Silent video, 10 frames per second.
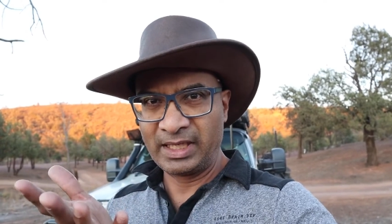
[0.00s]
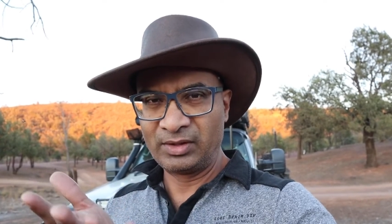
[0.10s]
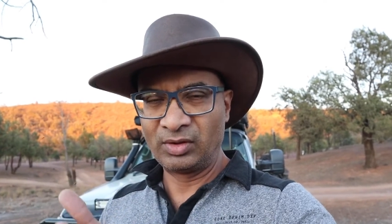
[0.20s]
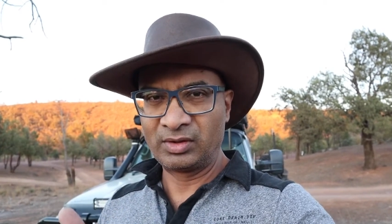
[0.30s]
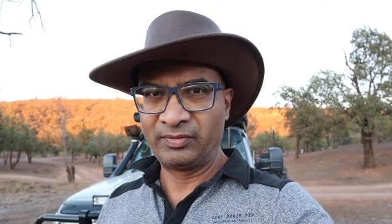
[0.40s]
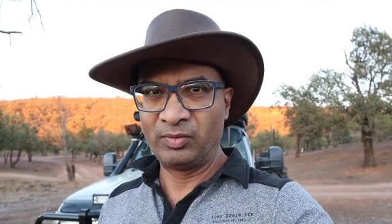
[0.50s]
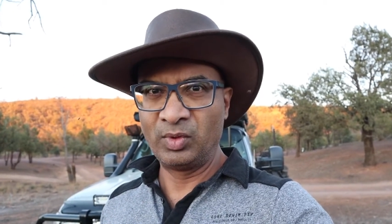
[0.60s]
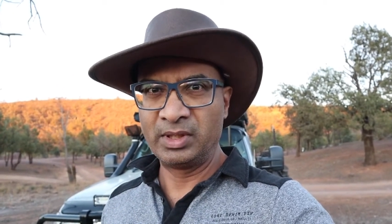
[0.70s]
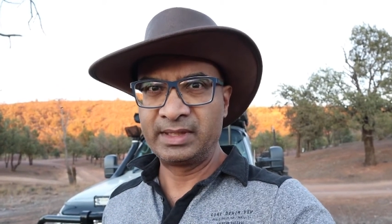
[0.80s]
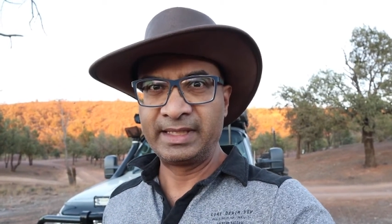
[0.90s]
one I talked of
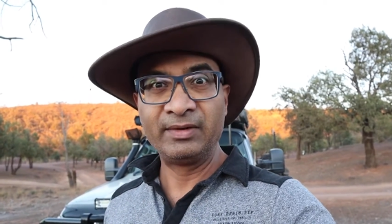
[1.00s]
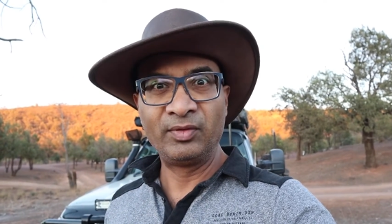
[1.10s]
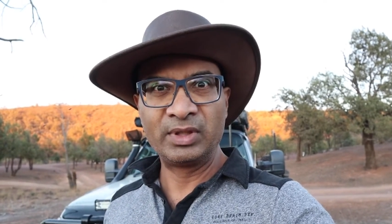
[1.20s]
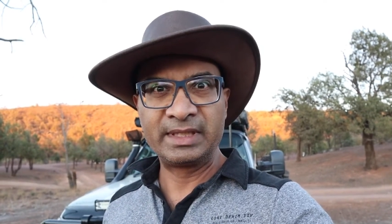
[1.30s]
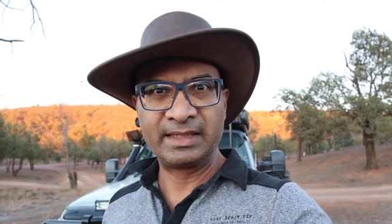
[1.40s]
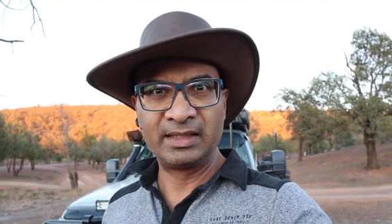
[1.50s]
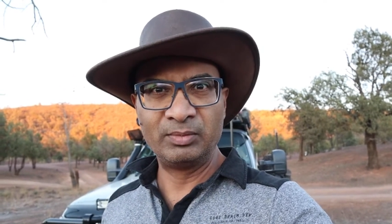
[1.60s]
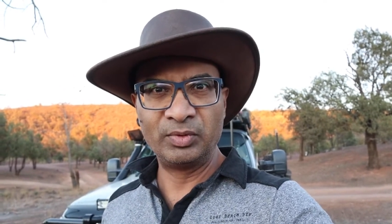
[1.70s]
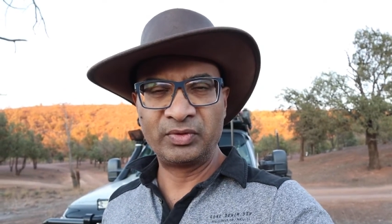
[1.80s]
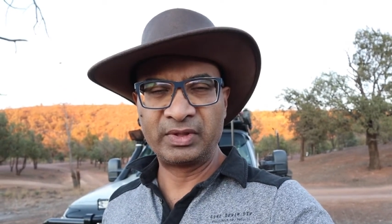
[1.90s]
was cell phone
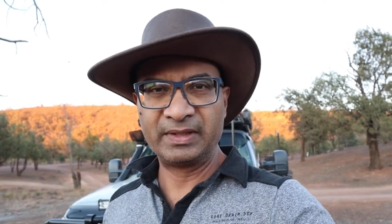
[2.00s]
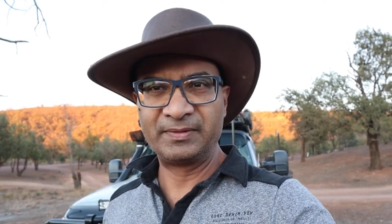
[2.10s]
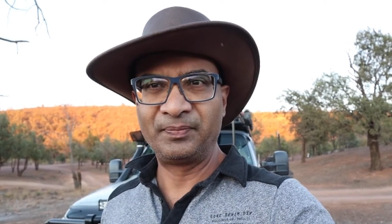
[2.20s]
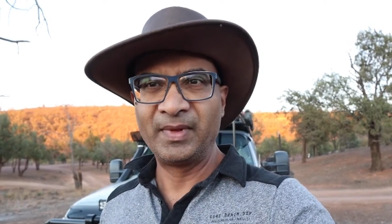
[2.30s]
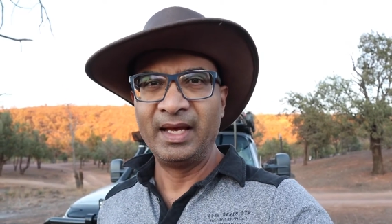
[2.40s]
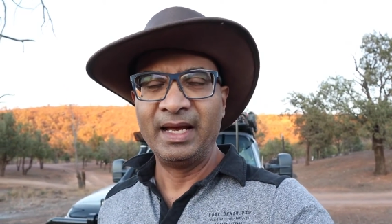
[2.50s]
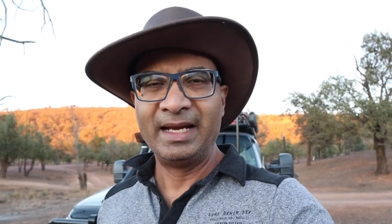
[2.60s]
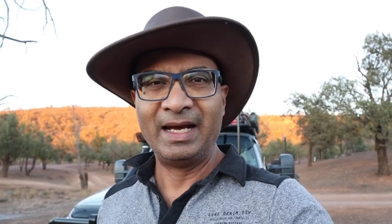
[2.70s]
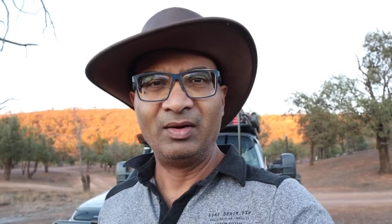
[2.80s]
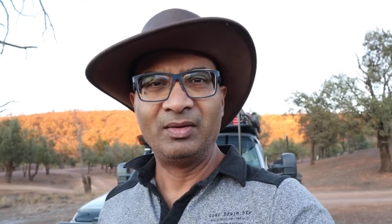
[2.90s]
signal boosters.
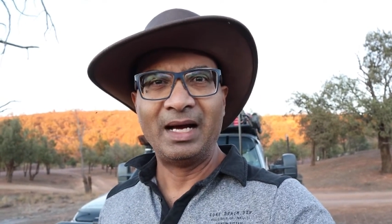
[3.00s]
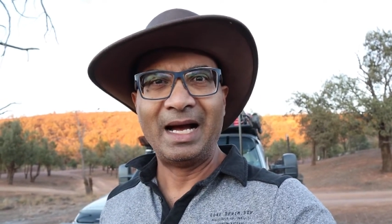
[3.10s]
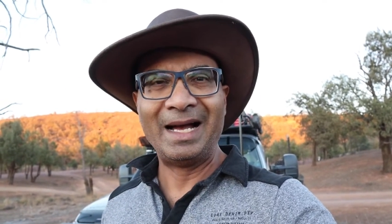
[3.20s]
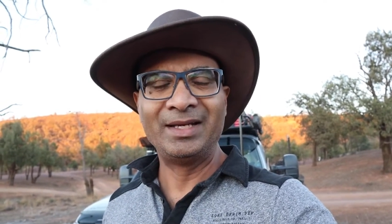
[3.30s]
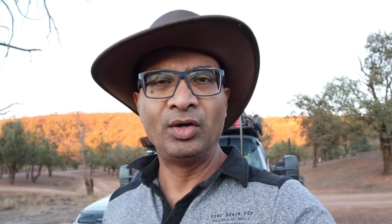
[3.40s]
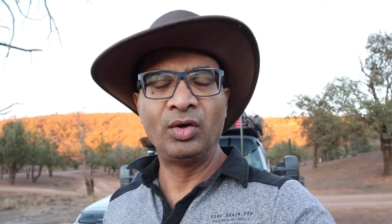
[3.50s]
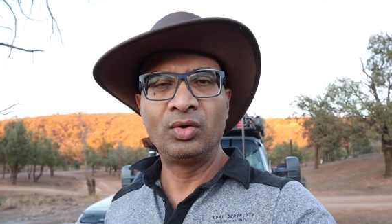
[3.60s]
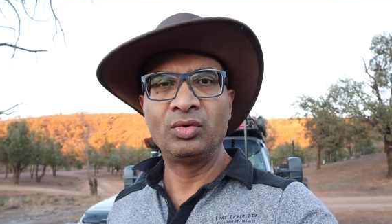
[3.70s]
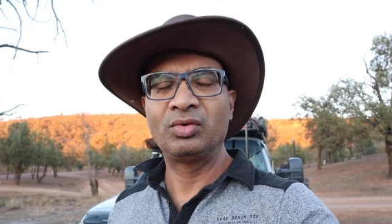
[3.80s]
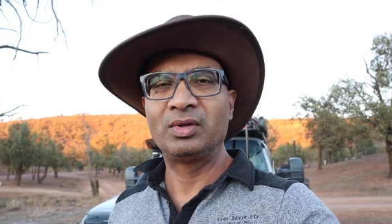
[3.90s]
Now, I
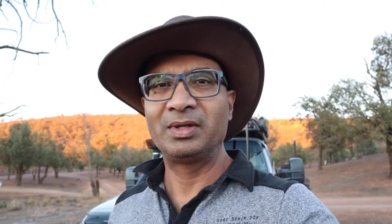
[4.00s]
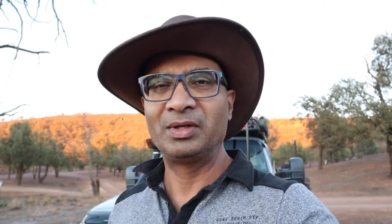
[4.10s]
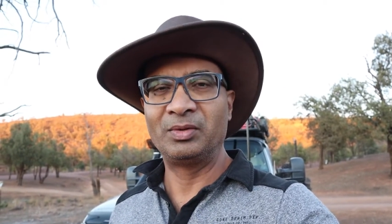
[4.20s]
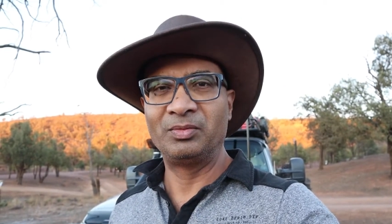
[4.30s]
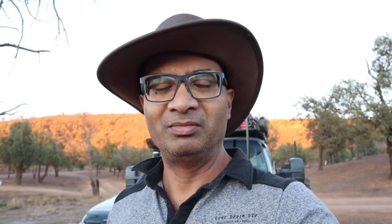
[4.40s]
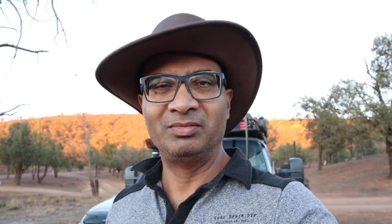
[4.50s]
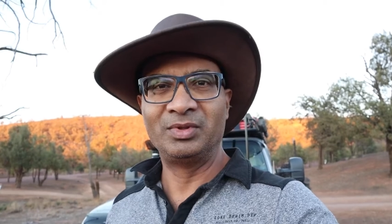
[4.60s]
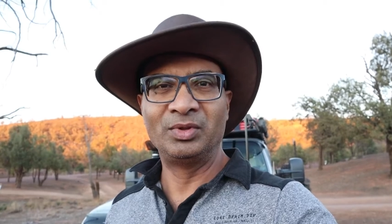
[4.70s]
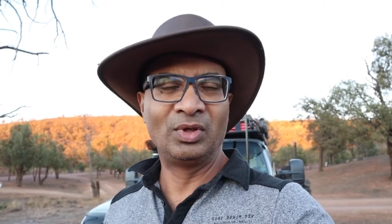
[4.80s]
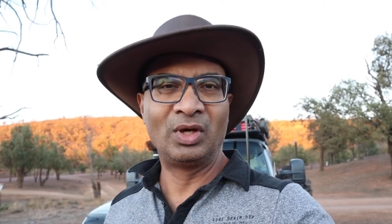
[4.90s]
know, you know,
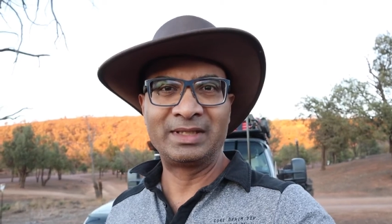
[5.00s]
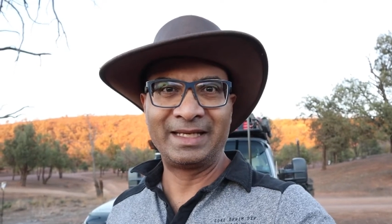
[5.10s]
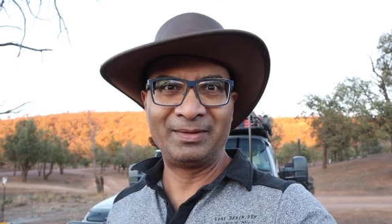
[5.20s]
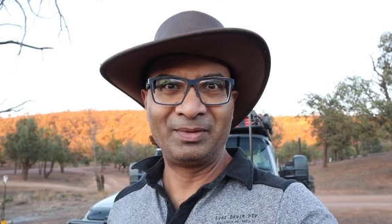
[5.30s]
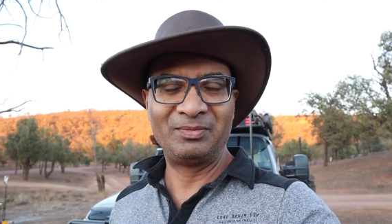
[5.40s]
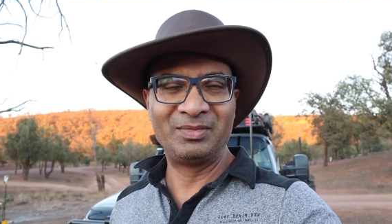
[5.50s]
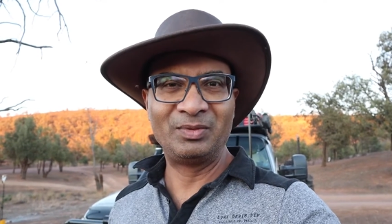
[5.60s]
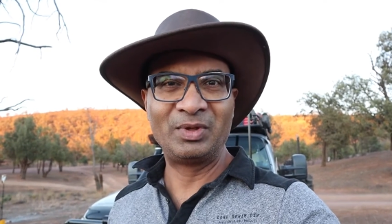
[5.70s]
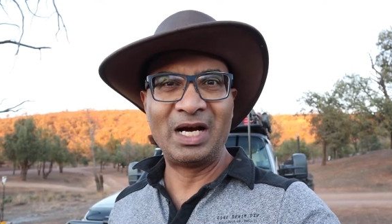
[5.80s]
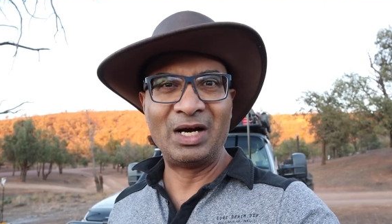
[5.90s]
you'll all say, but you
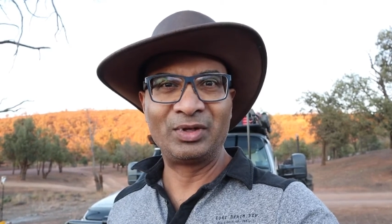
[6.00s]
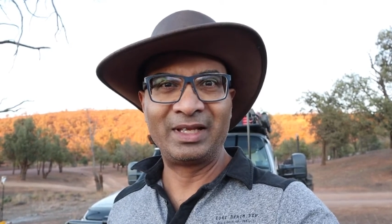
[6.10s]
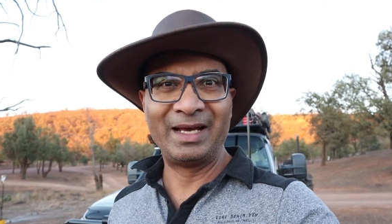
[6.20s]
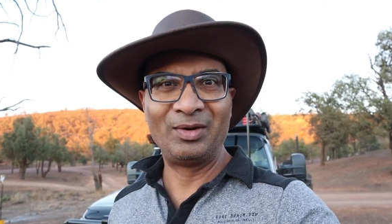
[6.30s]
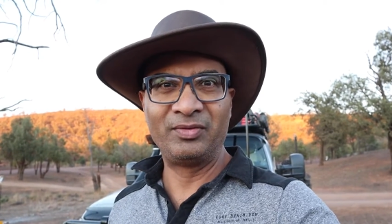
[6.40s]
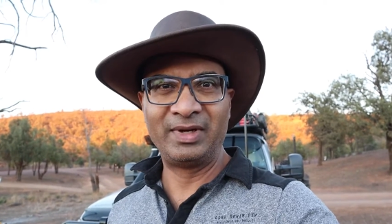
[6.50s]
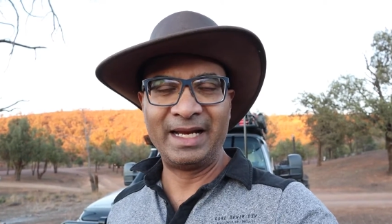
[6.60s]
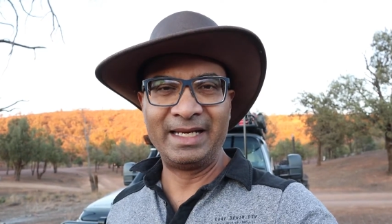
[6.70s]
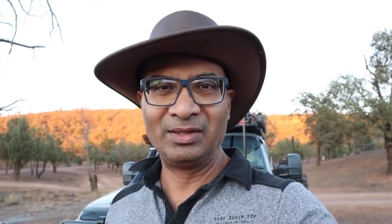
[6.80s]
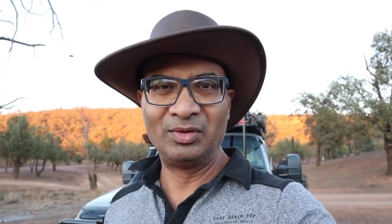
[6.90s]
know, when you're out there
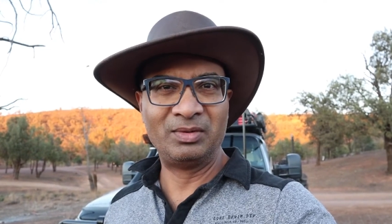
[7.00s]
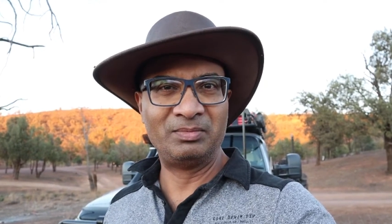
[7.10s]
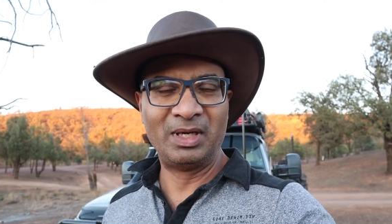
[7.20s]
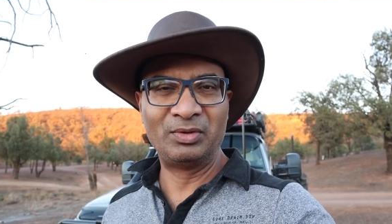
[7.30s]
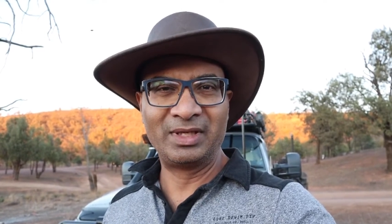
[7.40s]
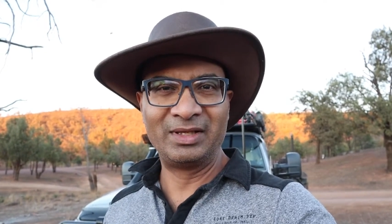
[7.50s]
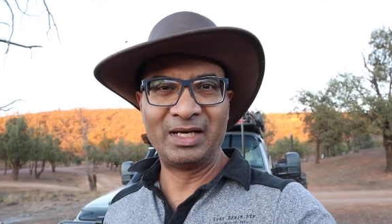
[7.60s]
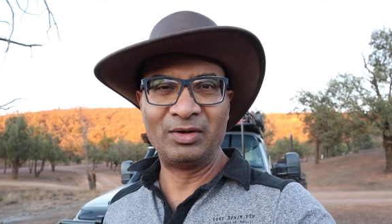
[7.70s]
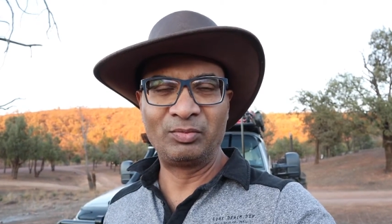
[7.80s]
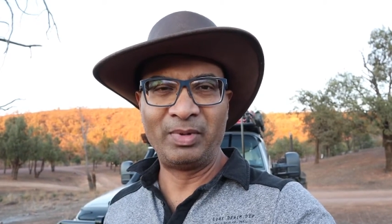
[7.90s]
overlanding or out in
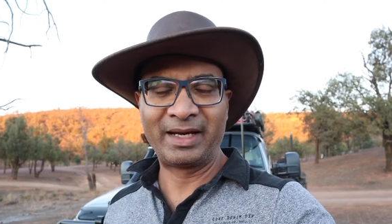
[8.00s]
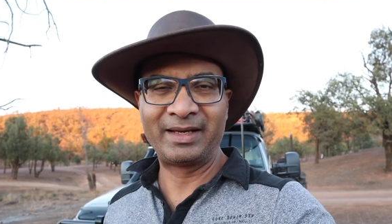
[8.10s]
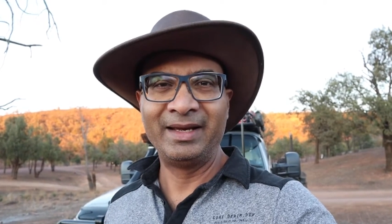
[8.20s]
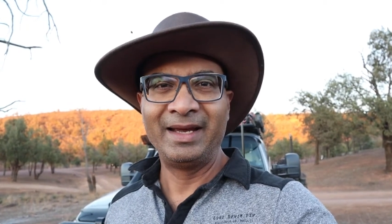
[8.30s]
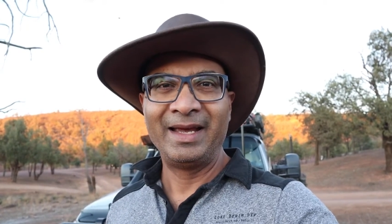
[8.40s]
the outback,